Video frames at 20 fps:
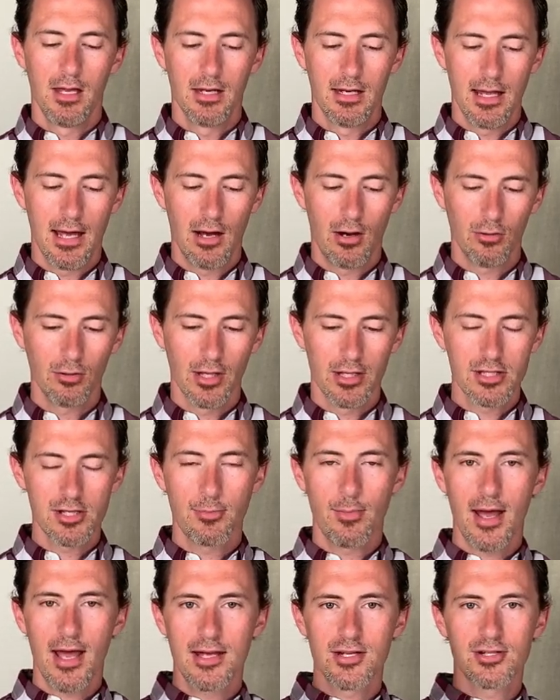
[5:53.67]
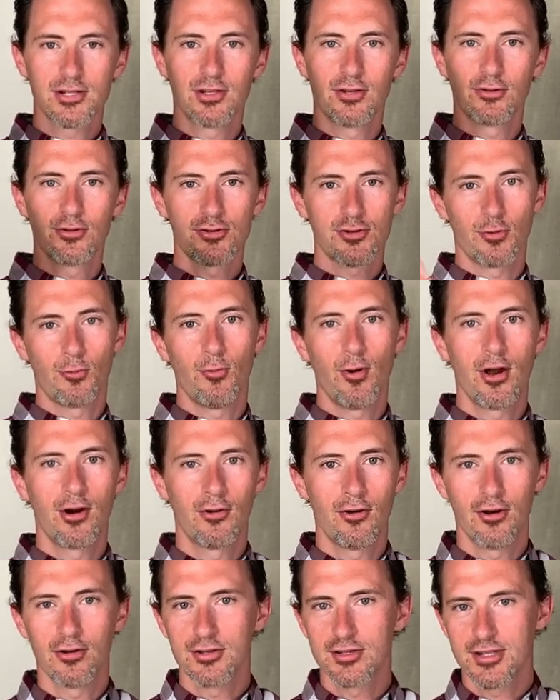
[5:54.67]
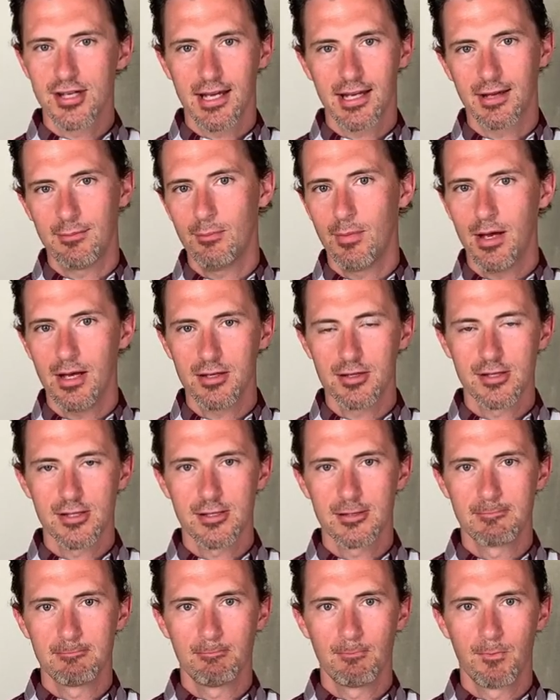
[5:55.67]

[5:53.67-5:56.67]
Now, let's imagine that there's a runner on second base.